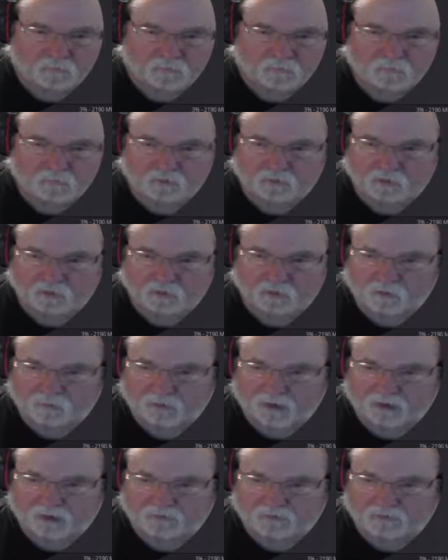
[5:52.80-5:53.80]
Bring the
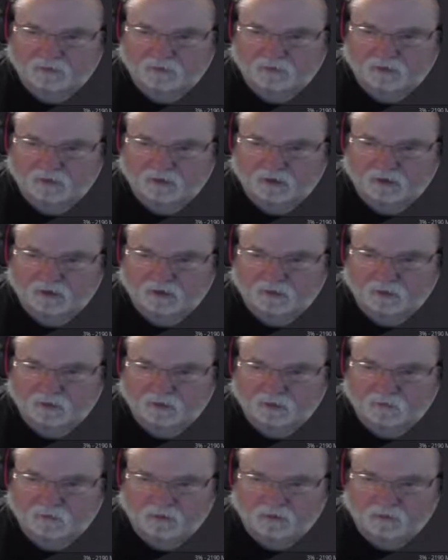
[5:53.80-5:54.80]
opacity down a
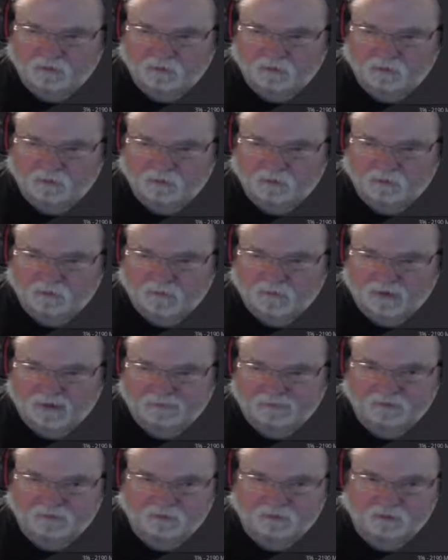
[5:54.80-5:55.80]
little bit, or
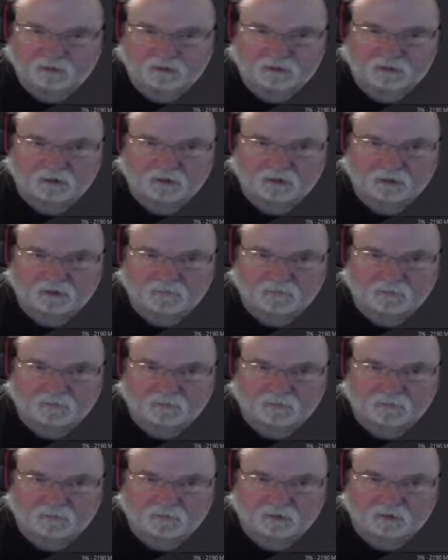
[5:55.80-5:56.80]
opacity, however you
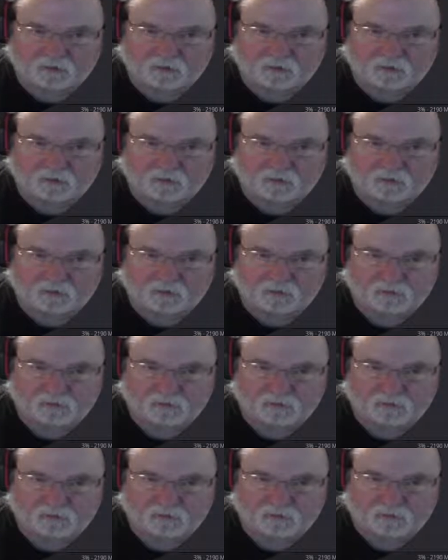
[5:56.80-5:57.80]
want to say it.
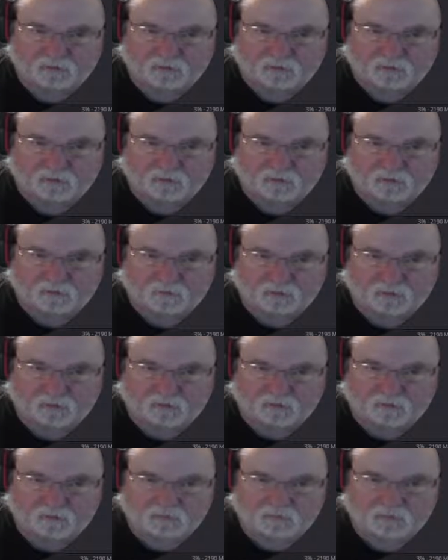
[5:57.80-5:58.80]
Make
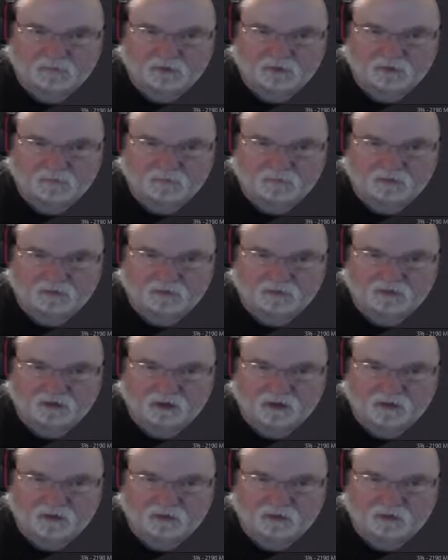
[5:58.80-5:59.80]
it look like the
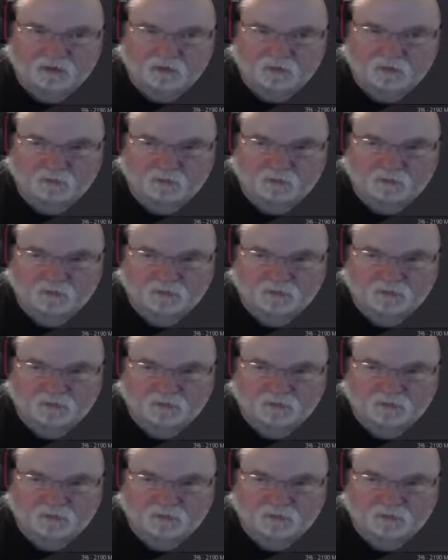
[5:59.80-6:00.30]
shadow.